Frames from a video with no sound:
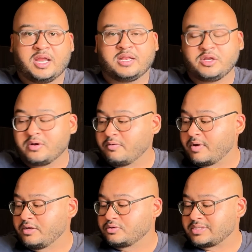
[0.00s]
And the only
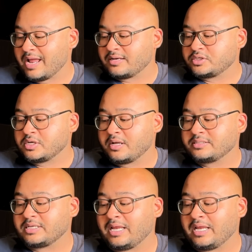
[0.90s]
way you stand a chance